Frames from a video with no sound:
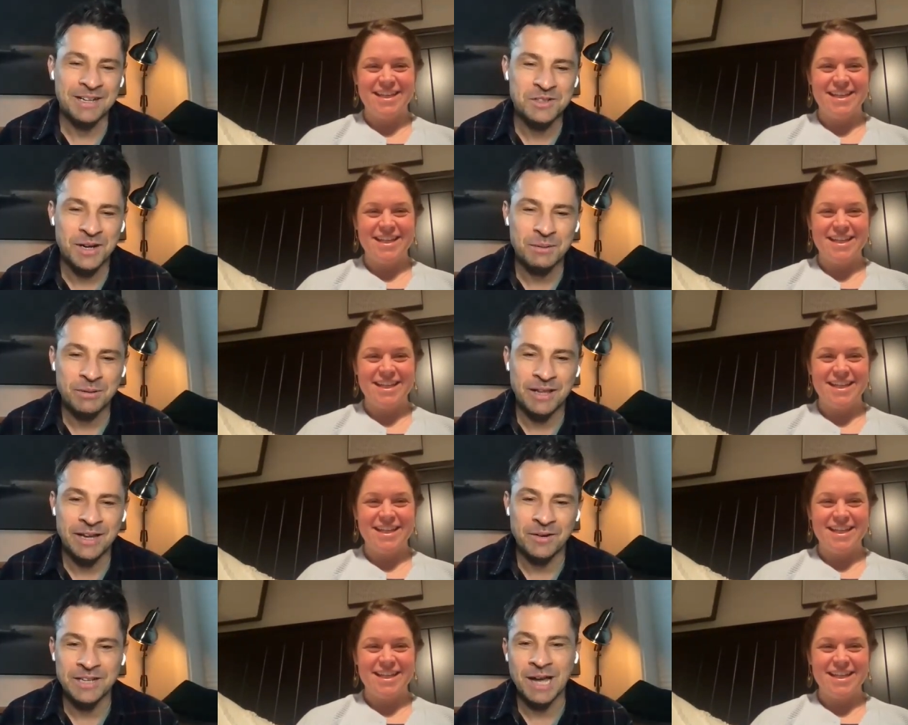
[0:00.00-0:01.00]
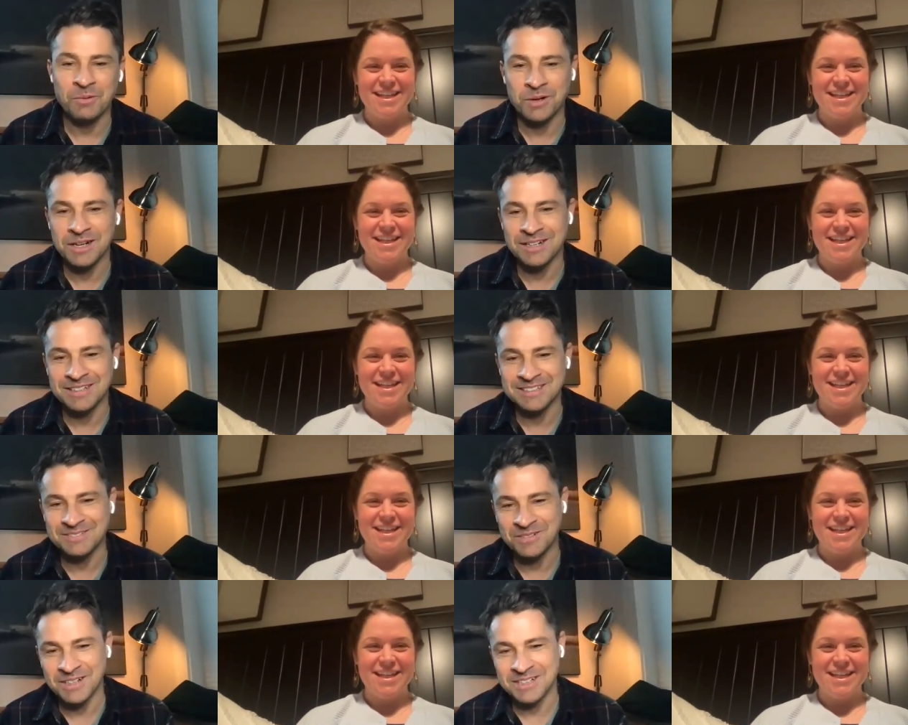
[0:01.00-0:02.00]
Speaker 1: I could try to play. Or yeah, we're gonna
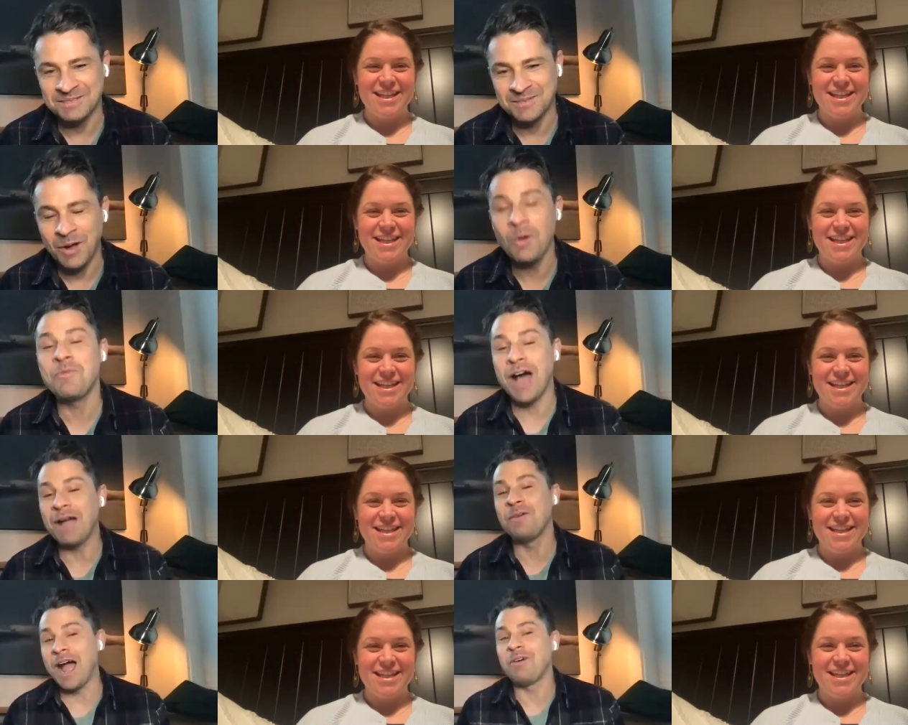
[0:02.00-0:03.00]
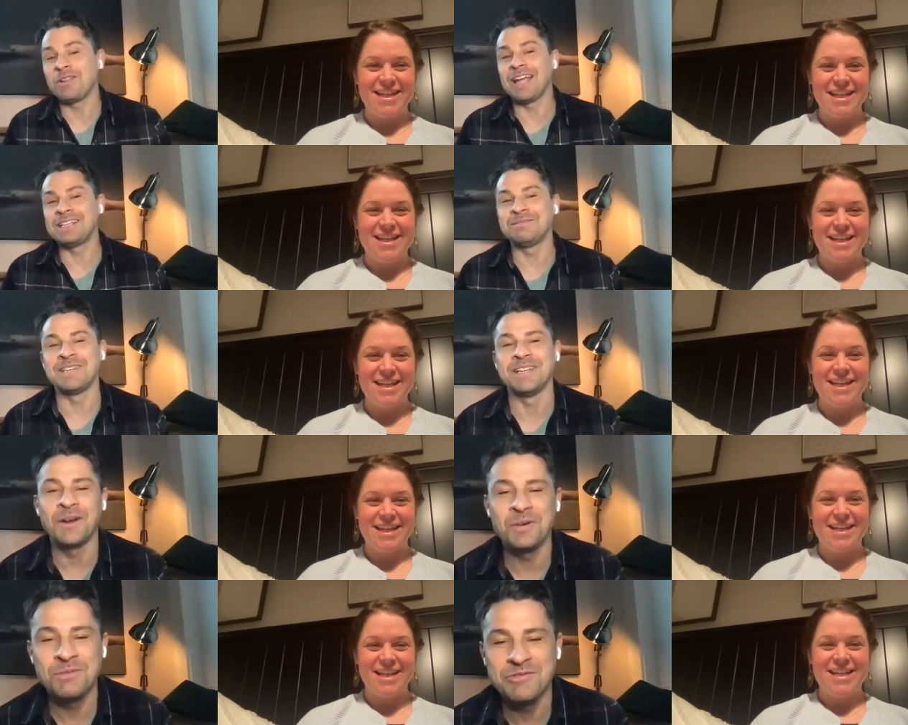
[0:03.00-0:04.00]
we're gonna hope. I I would like to be in
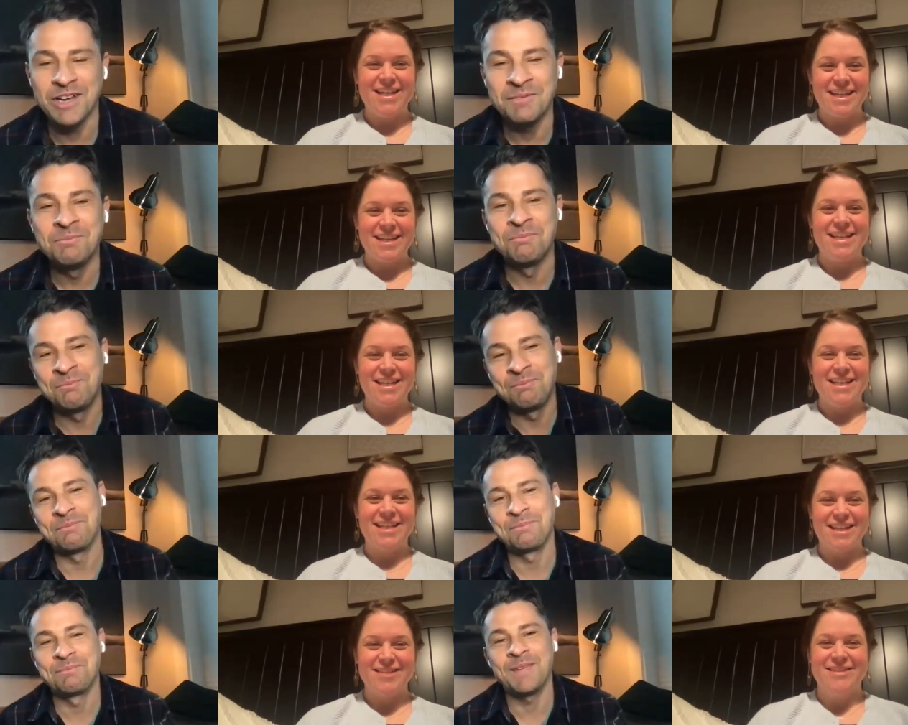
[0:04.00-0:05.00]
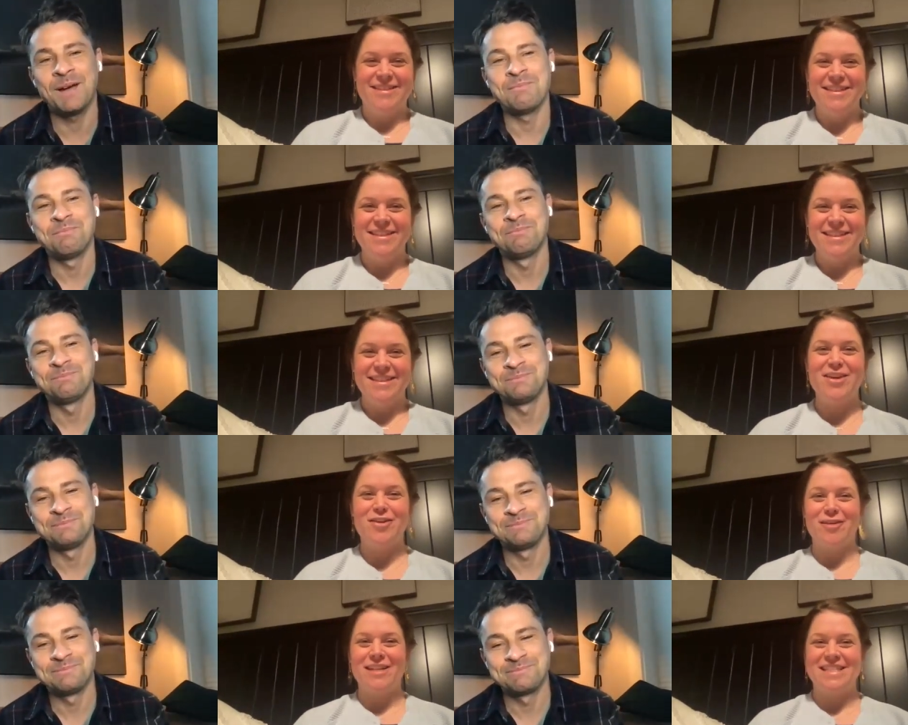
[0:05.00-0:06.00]
there. It would be fun. Yeah.
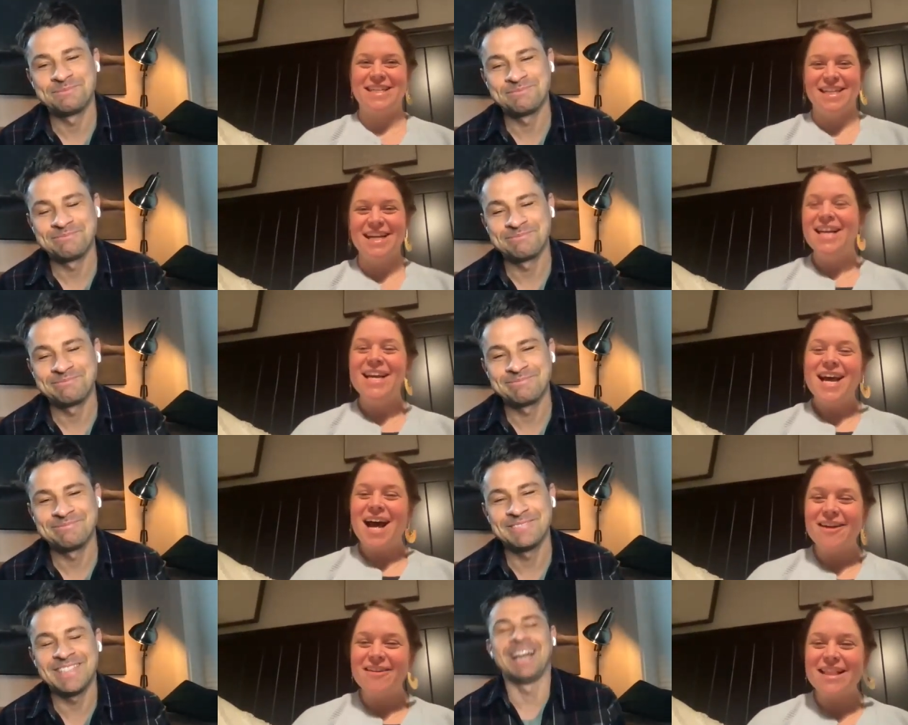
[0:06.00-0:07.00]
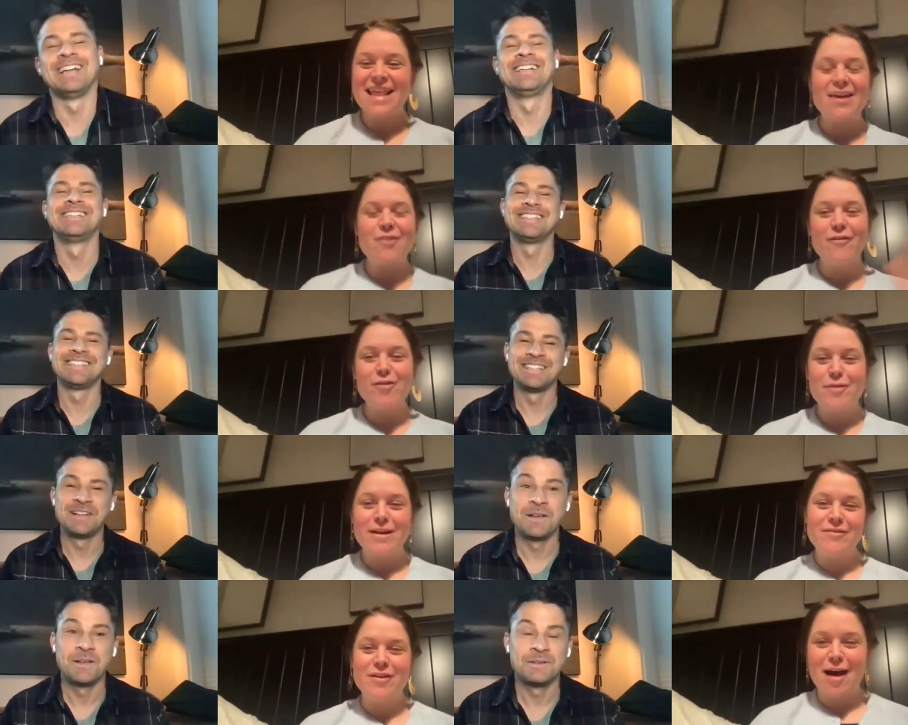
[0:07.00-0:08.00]
Speaker 2: Good question. All right. Yeah. Thank you
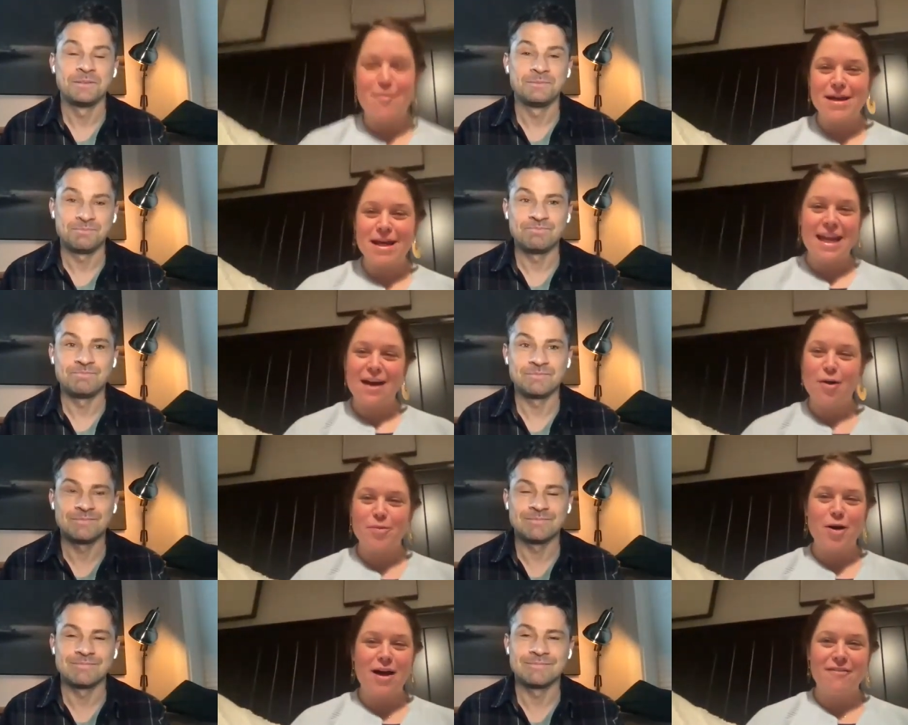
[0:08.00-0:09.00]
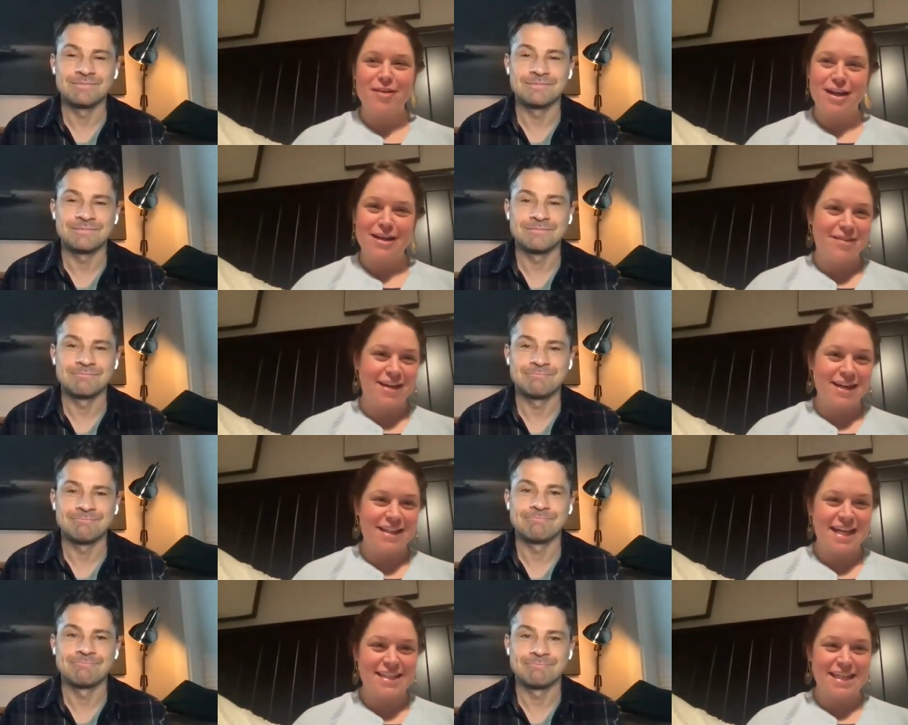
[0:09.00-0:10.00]
everybody for coming, and I hope you all have a good evening.
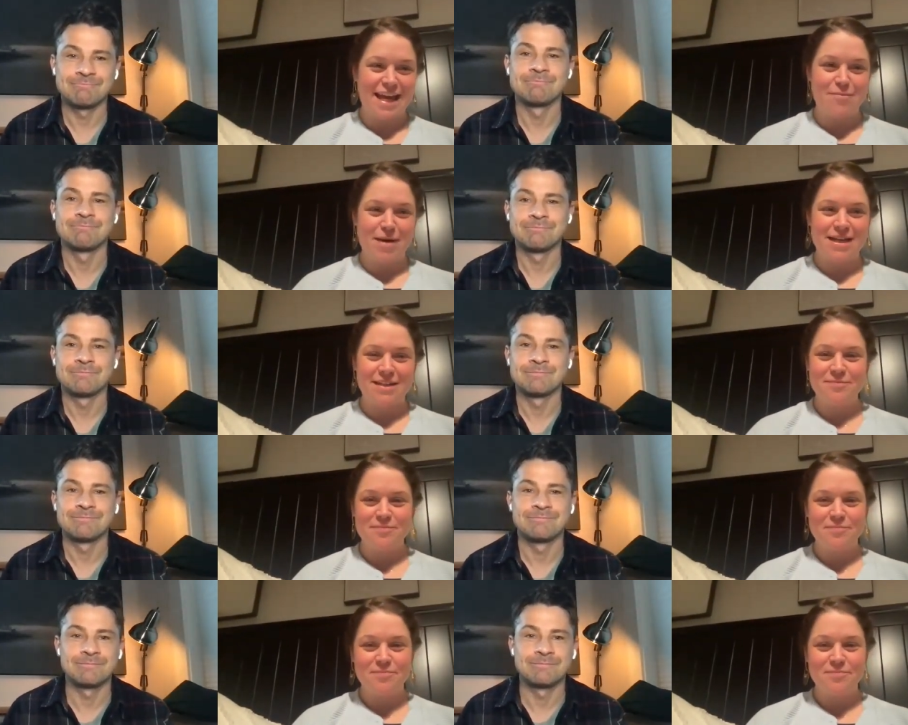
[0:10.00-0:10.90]
Thanks again, Michael.